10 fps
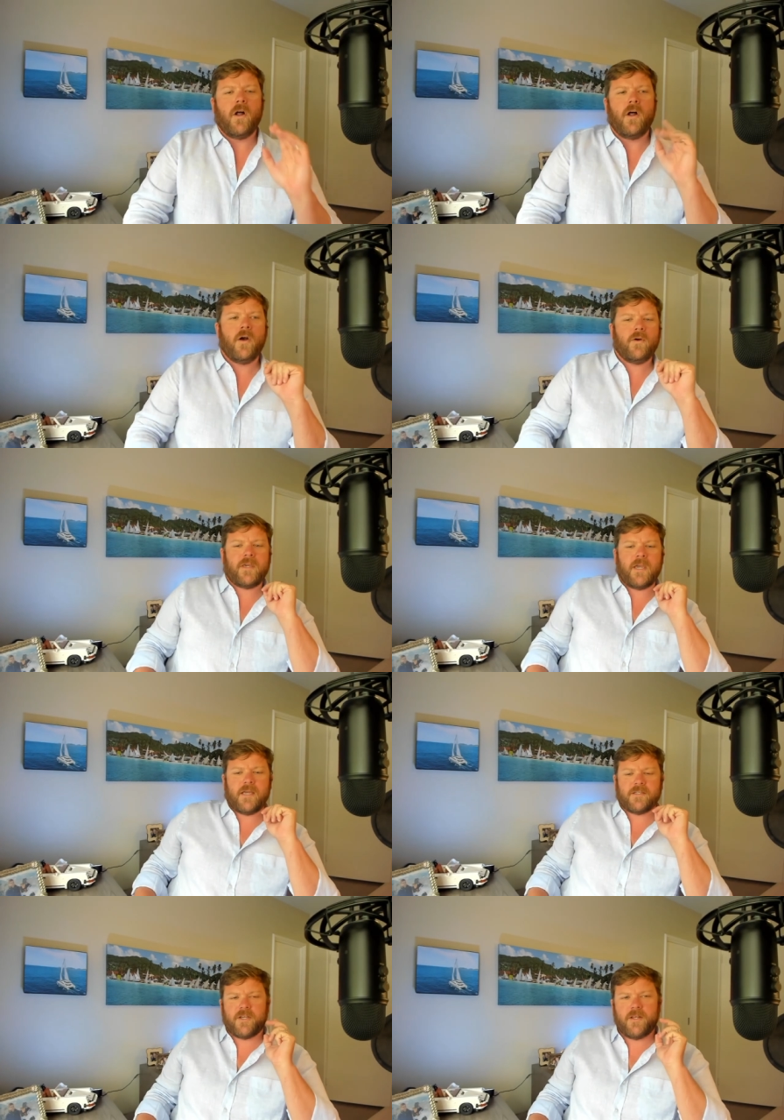
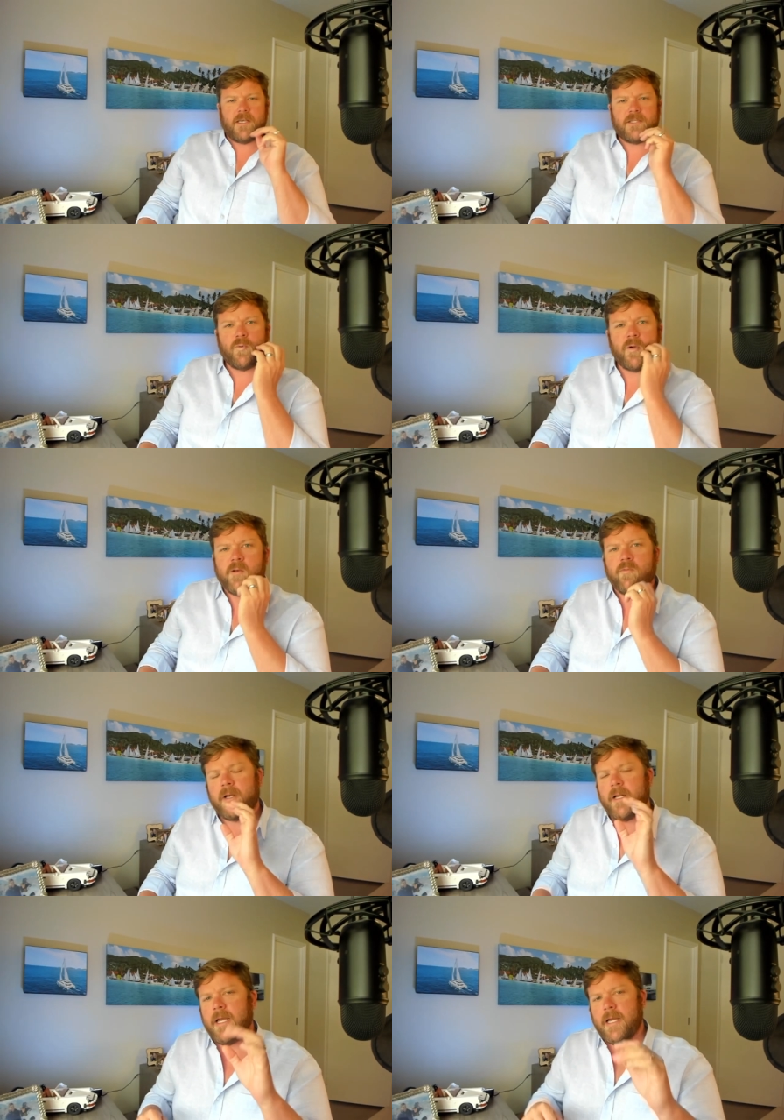Okay, so this week we're
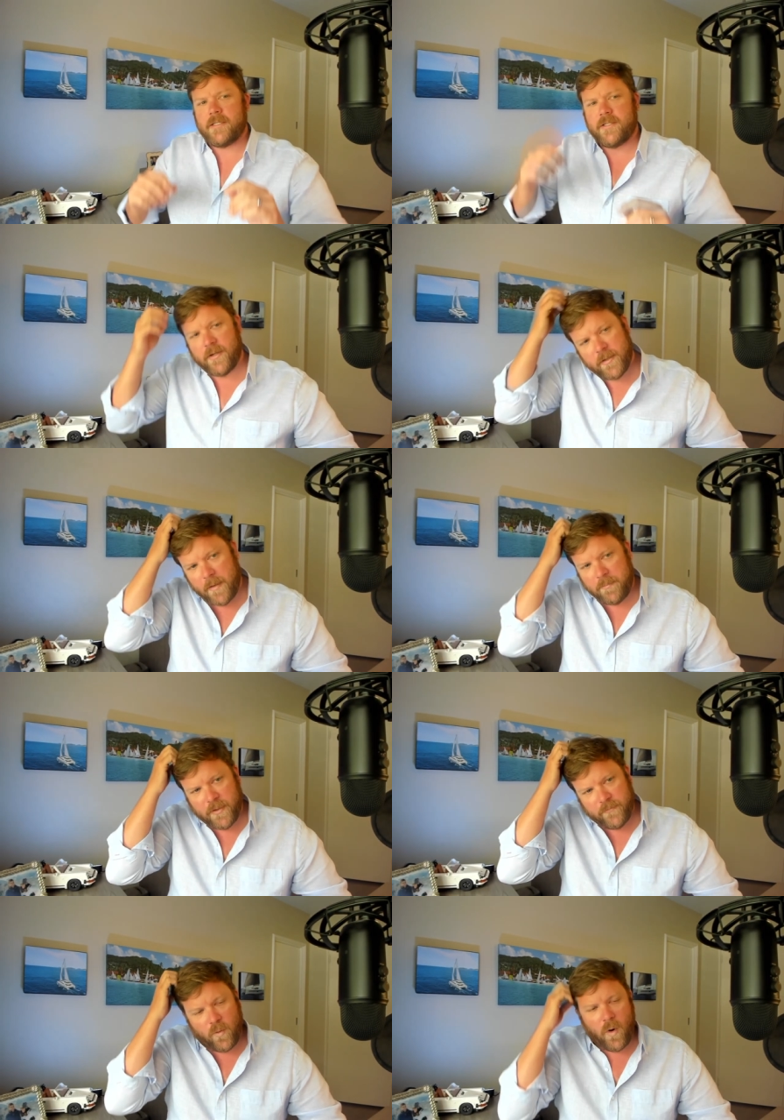going to answer a couple
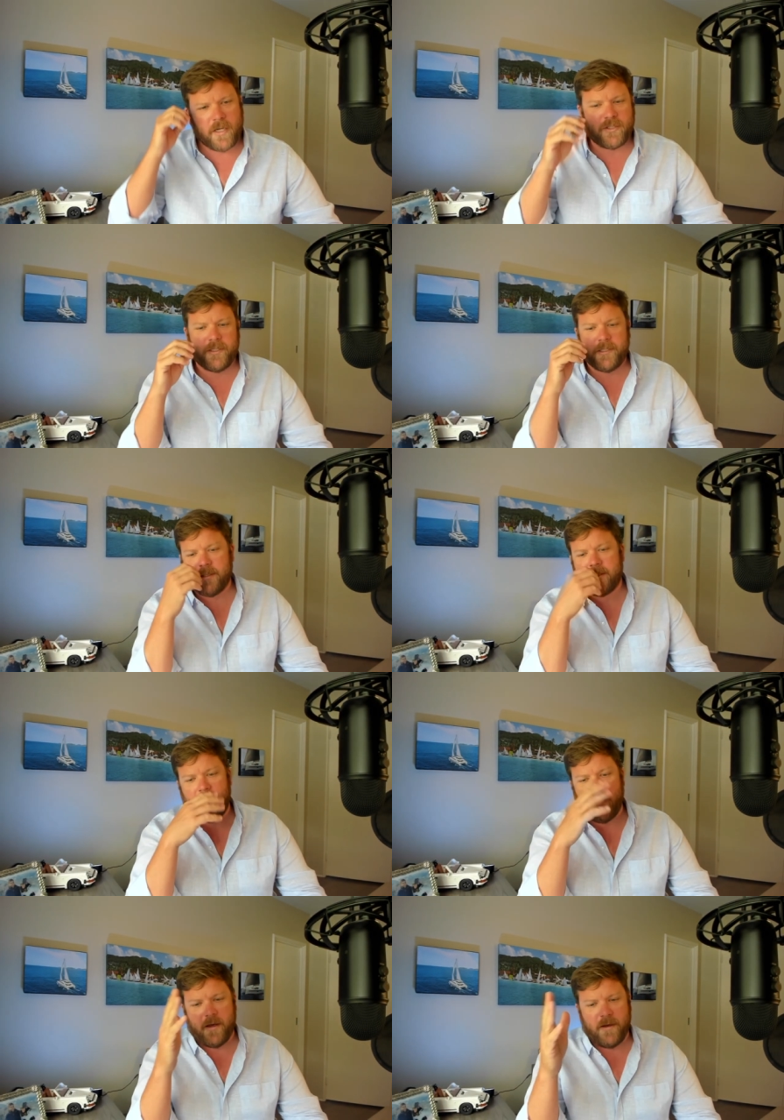of questions
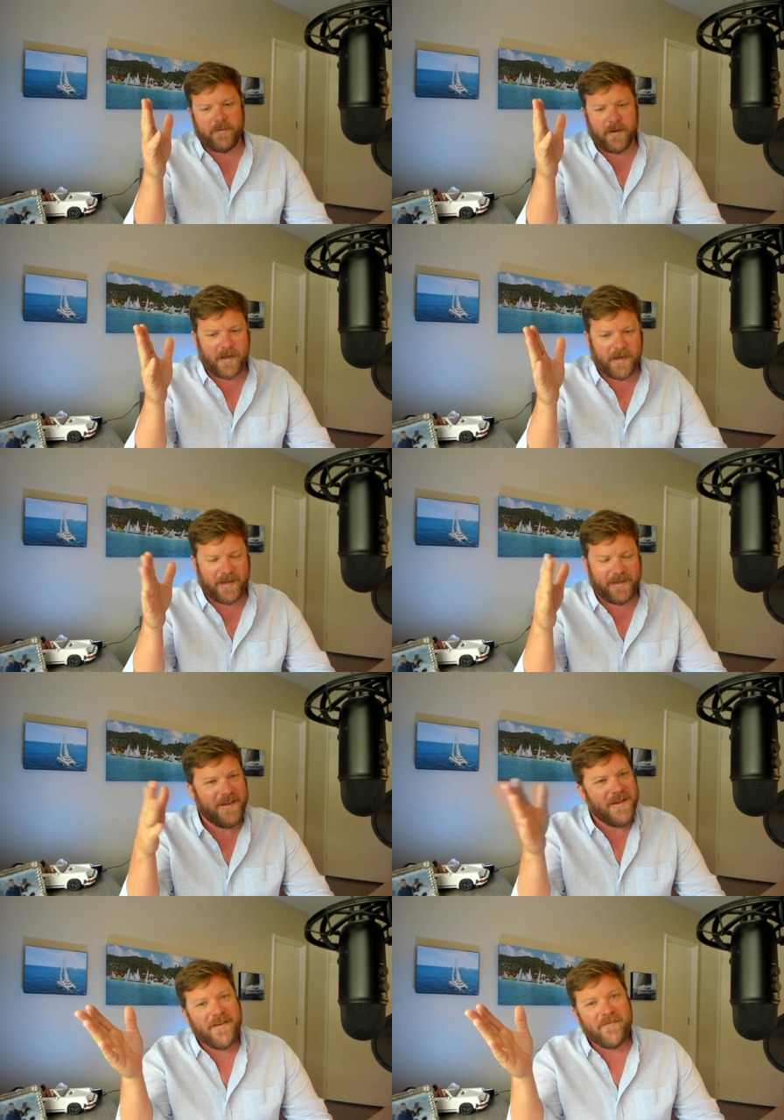of uh,
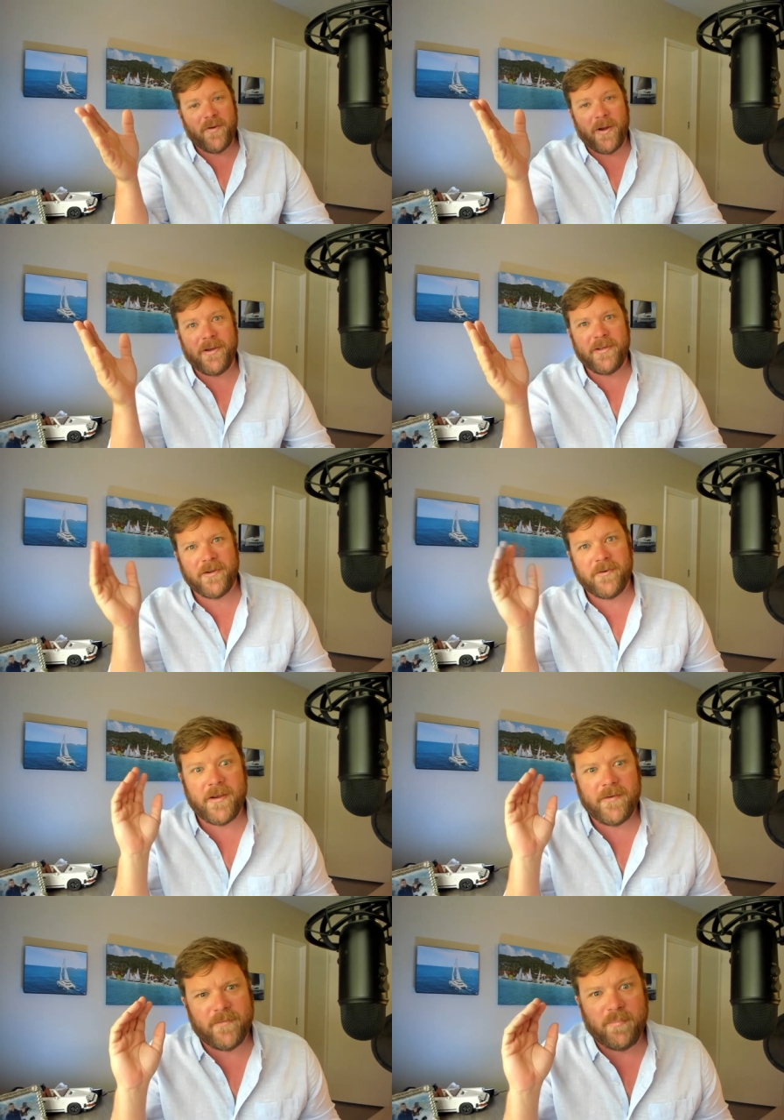varying
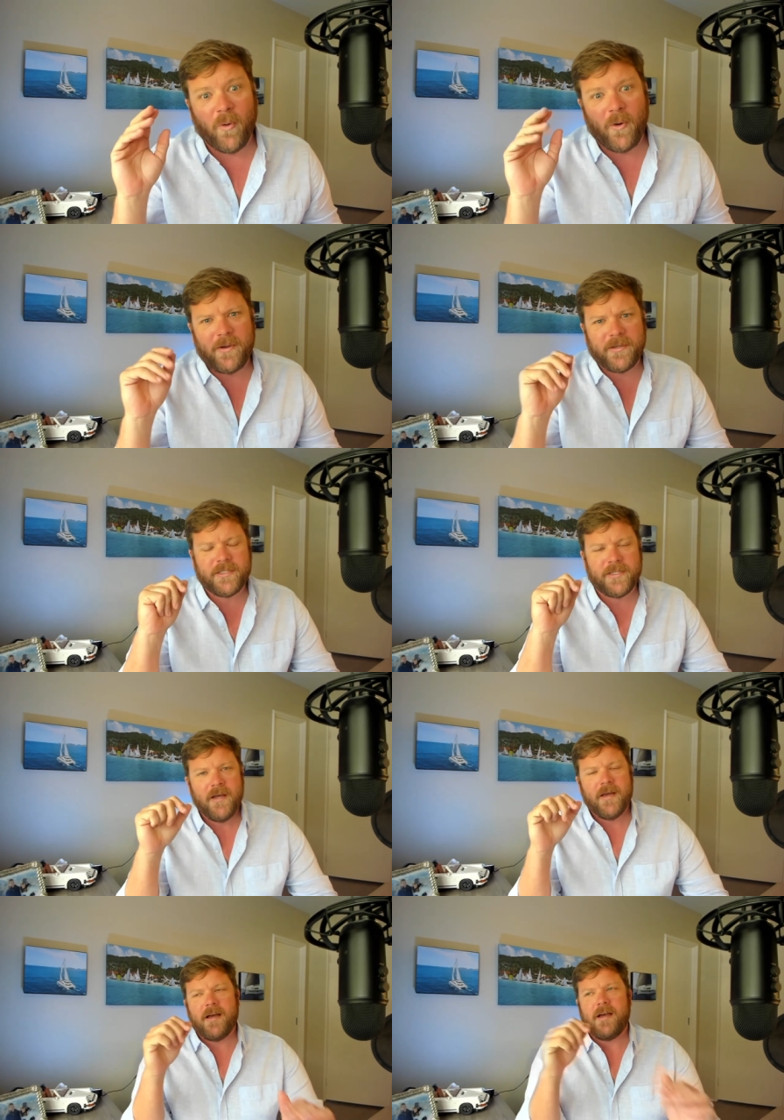degree of importance.
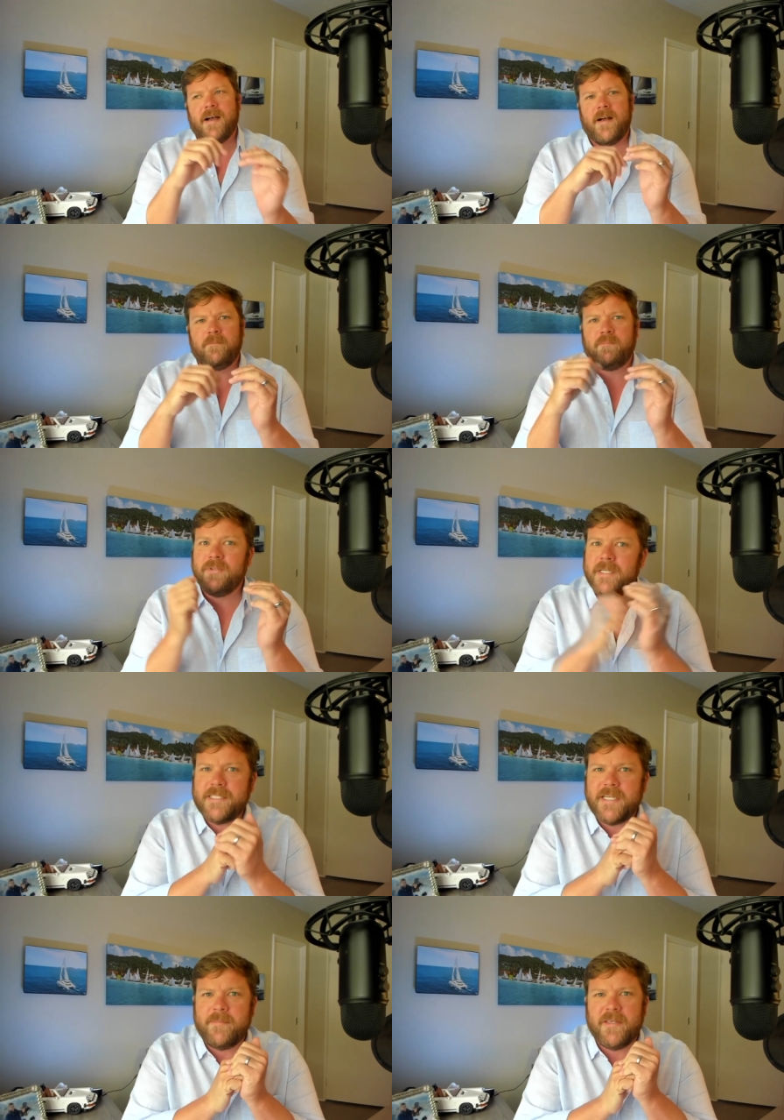Um,
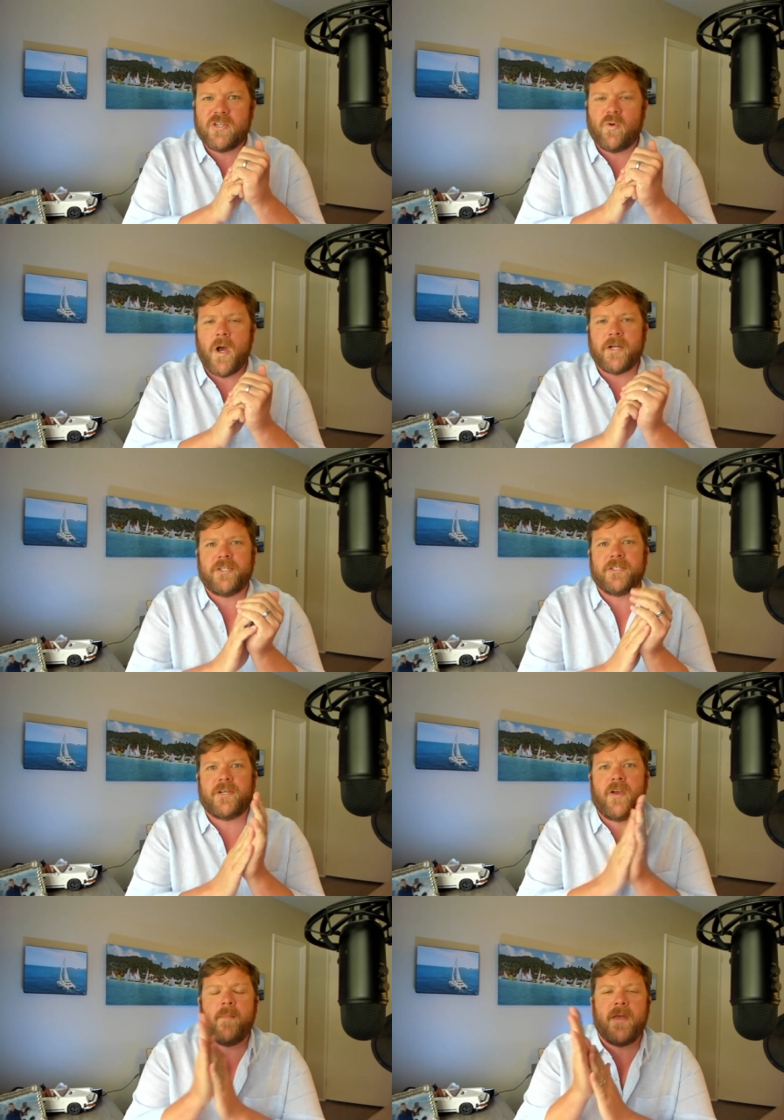please keep these questions
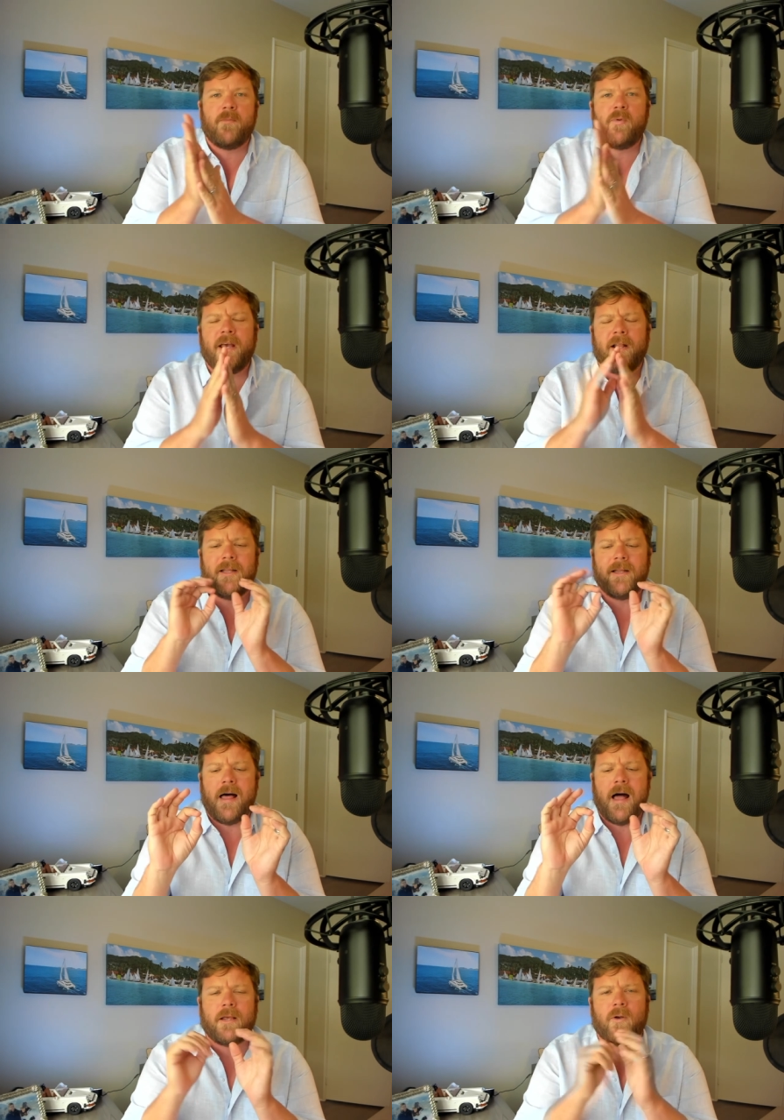coming. We had a
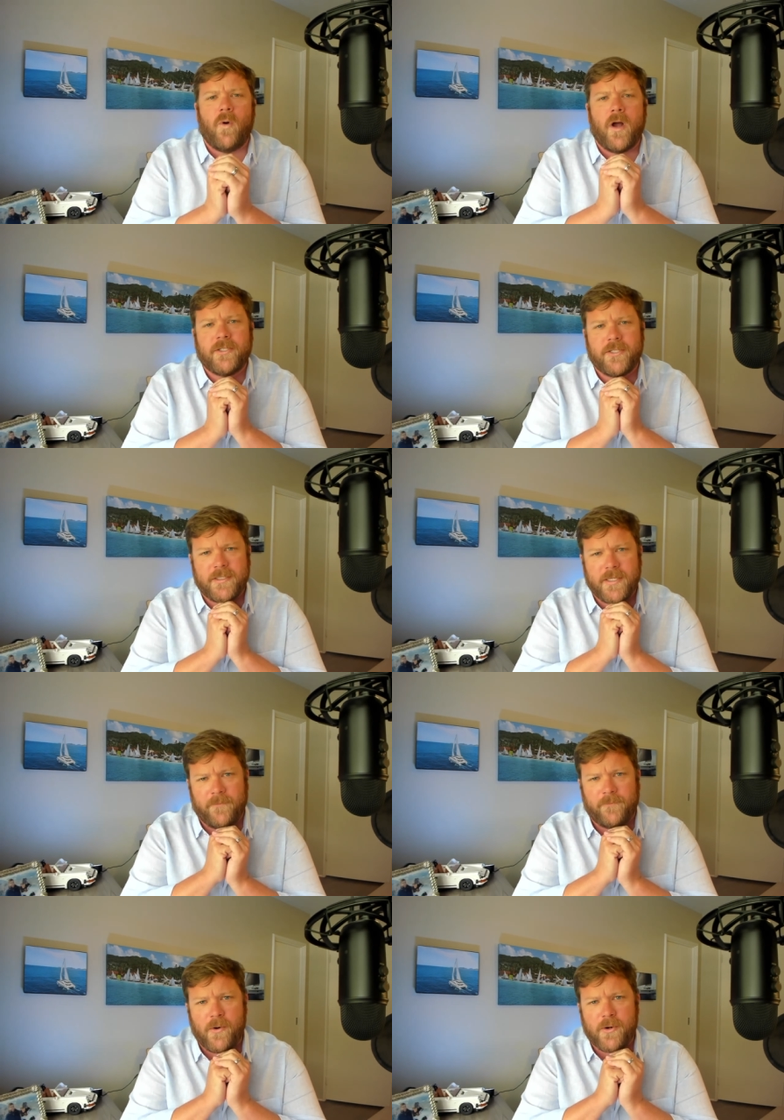lot of questions in
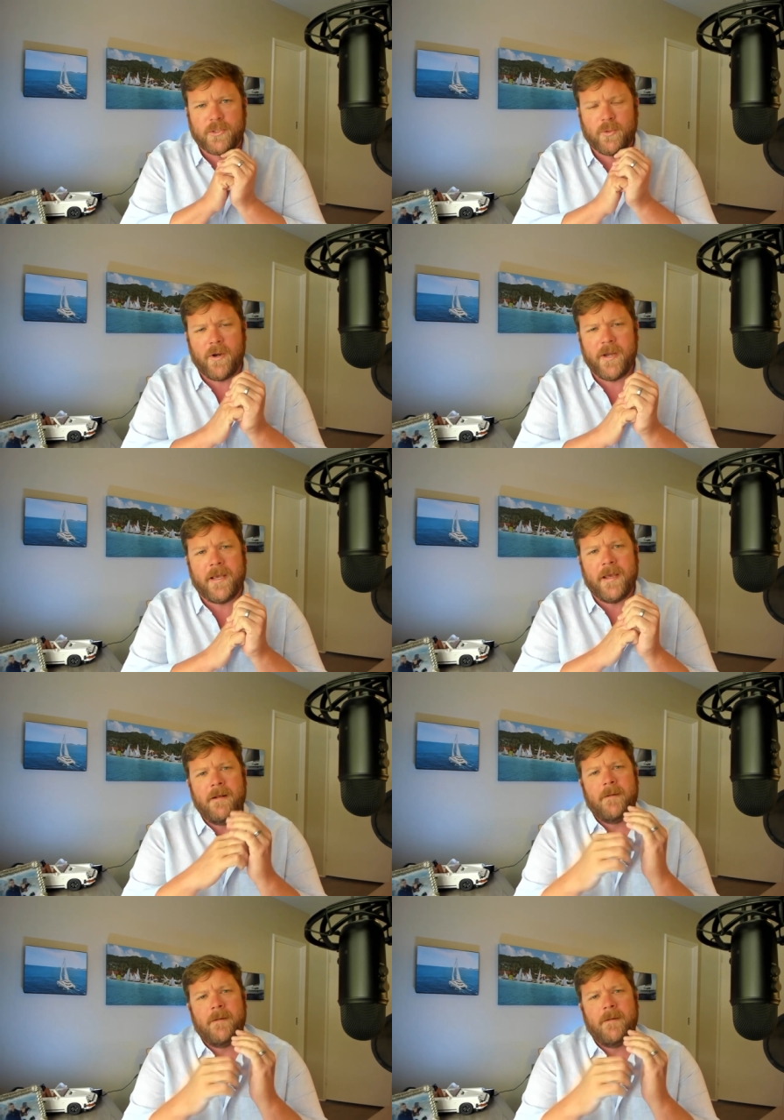the first week.